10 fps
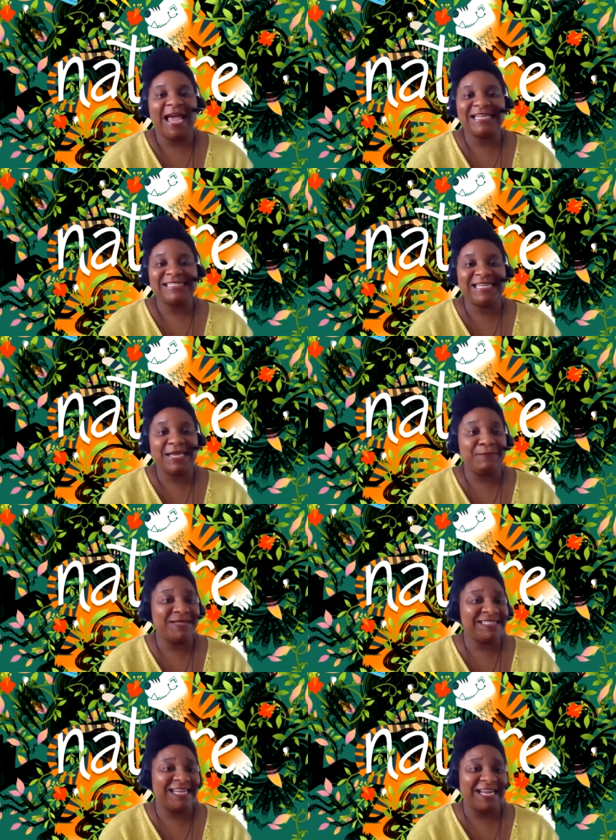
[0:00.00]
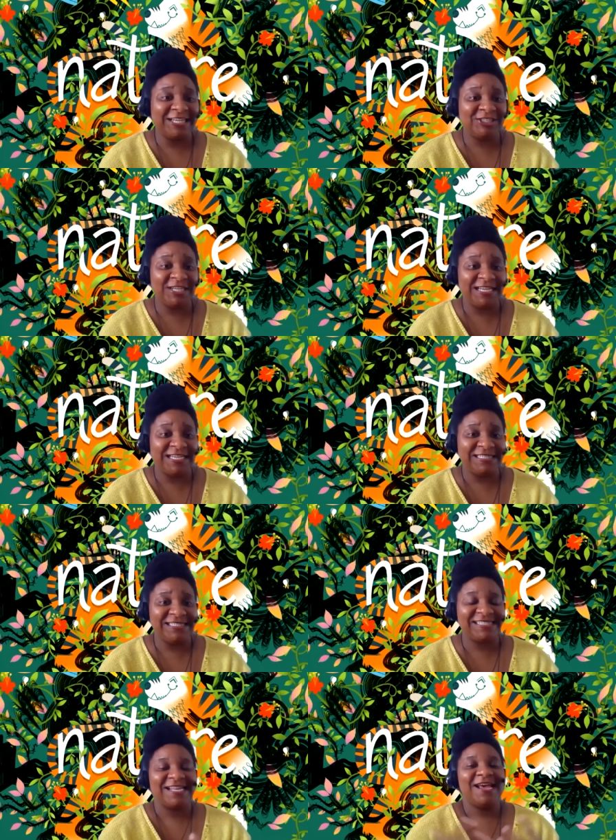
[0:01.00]
CAS Campus
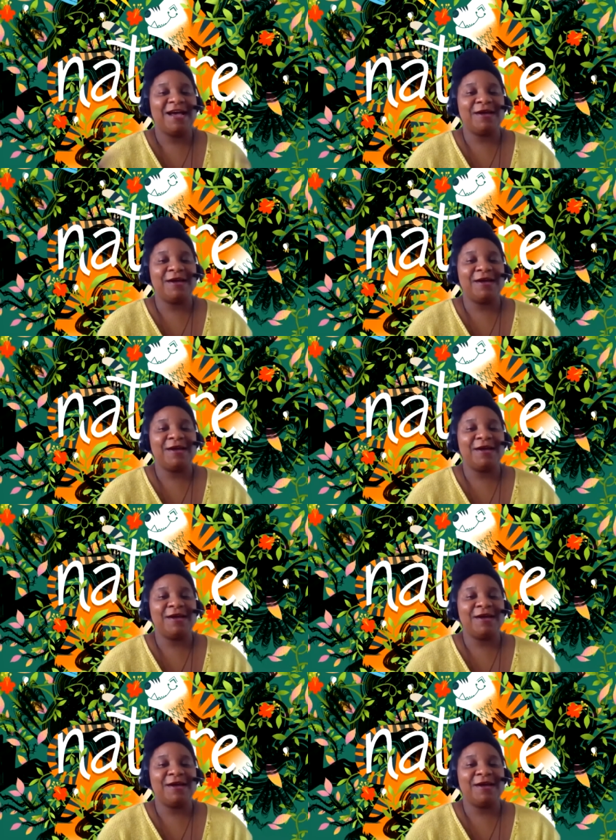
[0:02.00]
Connections.